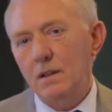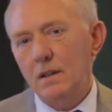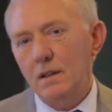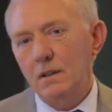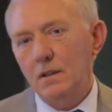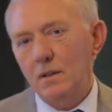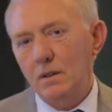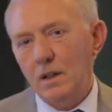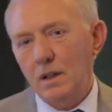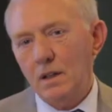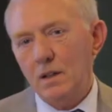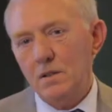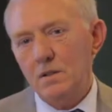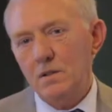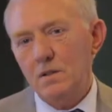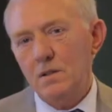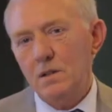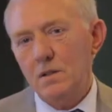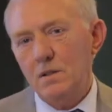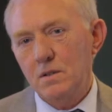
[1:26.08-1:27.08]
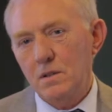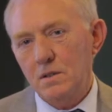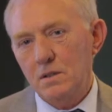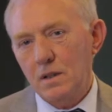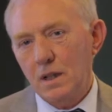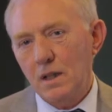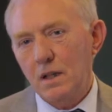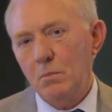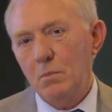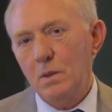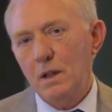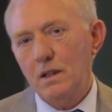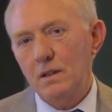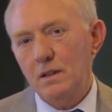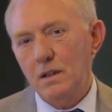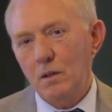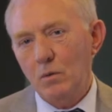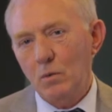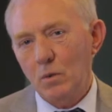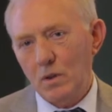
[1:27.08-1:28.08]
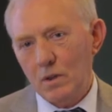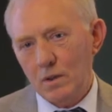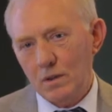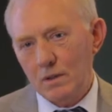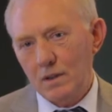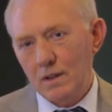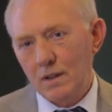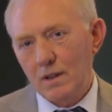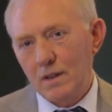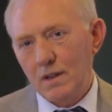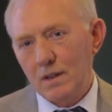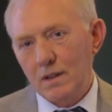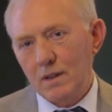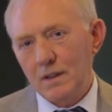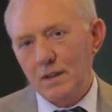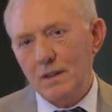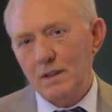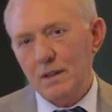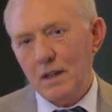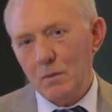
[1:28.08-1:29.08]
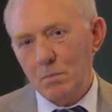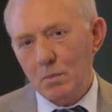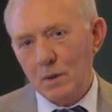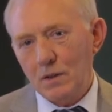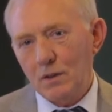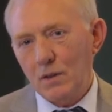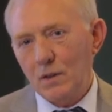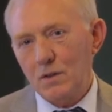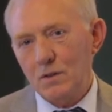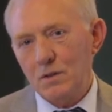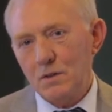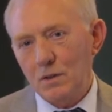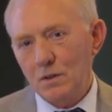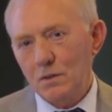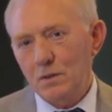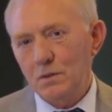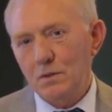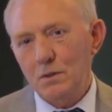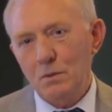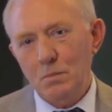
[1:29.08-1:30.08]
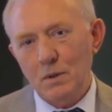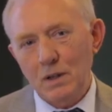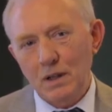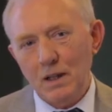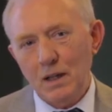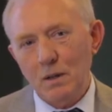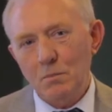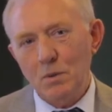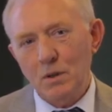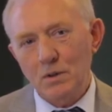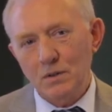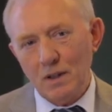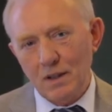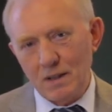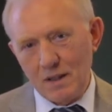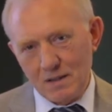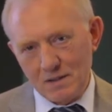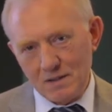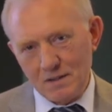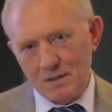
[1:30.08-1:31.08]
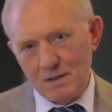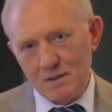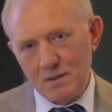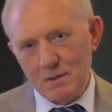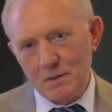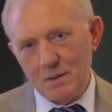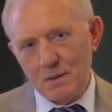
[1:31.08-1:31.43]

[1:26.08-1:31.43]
the Gunnerus Sustainability Award, it happened also to be a botanist.